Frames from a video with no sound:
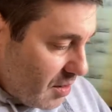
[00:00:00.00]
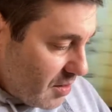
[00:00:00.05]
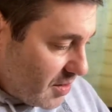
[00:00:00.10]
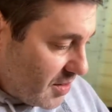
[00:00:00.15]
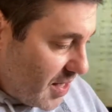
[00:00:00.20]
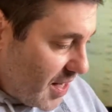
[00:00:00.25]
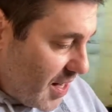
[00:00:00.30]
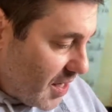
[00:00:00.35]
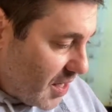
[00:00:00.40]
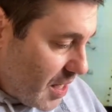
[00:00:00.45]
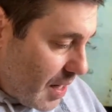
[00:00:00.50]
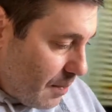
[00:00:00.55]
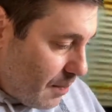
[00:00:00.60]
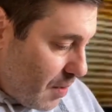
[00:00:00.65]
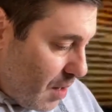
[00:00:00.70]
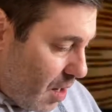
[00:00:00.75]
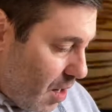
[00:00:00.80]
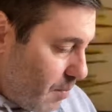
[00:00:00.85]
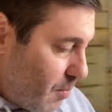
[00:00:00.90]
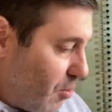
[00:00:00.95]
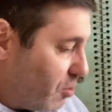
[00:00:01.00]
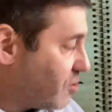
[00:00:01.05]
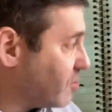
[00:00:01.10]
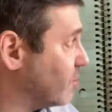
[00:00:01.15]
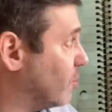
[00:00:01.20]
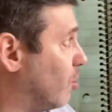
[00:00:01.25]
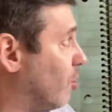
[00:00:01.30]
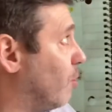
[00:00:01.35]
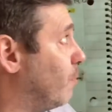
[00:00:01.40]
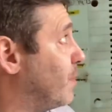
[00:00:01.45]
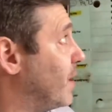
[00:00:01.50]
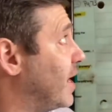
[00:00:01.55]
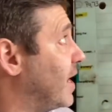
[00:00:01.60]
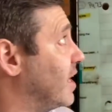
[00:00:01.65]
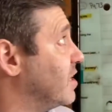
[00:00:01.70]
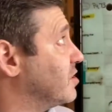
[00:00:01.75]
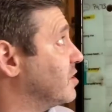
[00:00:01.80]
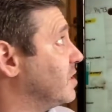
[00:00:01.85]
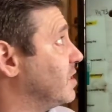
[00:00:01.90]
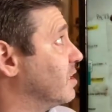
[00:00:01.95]
take up almost the whole
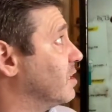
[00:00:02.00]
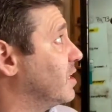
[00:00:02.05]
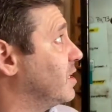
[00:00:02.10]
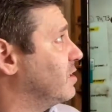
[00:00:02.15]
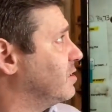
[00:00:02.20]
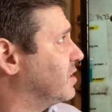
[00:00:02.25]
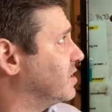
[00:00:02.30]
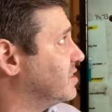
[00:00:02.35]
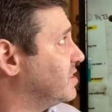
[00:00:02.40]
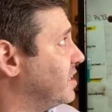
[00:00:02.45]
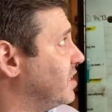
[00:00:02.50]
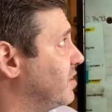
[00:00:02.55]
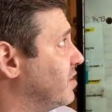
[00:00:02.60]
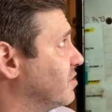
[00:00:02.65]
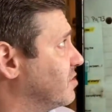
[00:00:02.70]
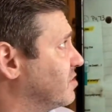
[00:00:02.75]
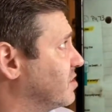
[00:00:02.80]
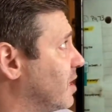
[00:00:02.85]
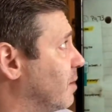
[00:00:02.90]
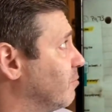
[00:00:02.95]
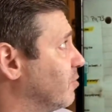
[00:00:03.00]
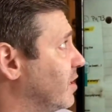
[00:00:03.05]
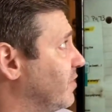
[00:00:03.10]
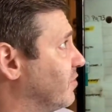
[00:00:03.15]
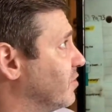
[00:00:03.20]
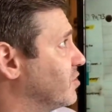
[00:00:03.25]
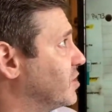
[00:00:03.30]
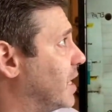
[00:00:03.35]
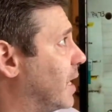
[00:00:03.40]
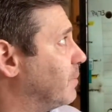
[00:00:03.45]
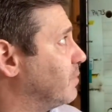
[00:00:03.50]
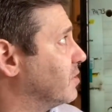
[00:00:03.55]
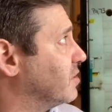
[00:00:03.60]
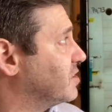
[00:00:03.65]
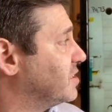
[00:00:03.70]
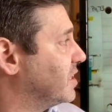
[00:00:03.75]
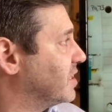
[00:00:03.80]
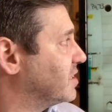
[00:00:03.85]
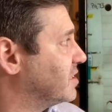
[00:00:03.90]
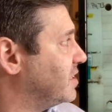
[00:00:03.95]
page. And here you can see the summary for chapter
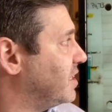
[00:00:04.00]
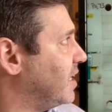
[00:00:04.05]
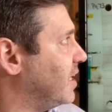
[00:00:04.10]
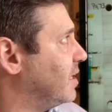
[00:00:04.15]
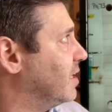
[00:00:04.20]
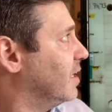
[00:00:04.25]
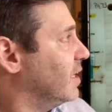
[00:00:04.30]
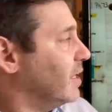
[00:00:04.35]
16.